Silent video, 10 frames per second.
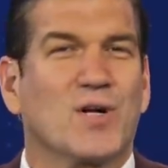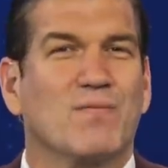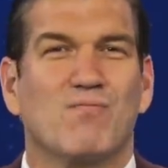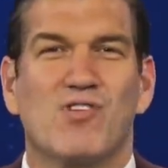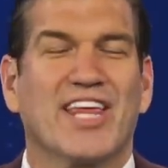
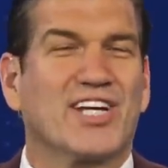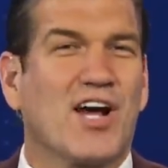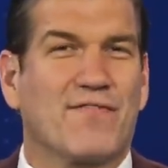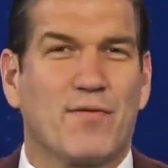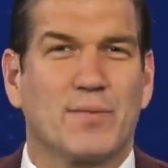really
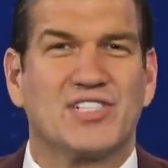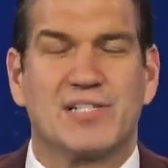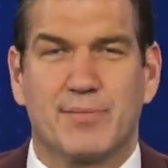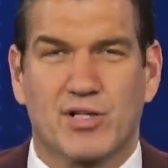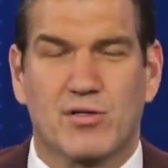cut from a
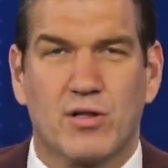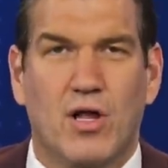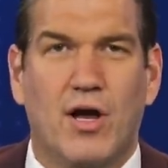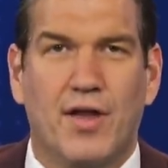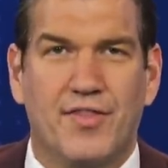similar
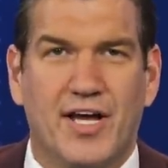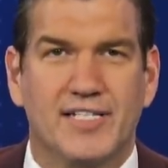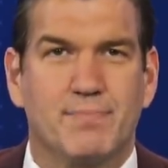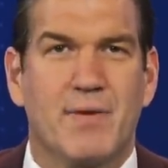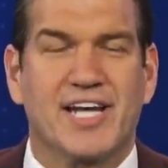cloth
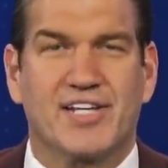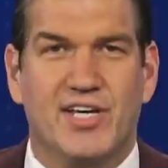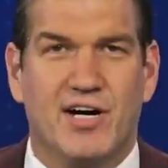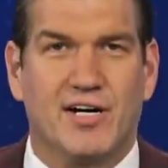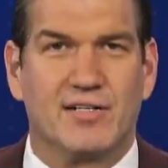as Mike
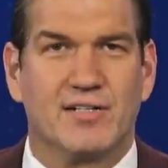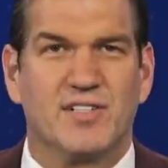Young.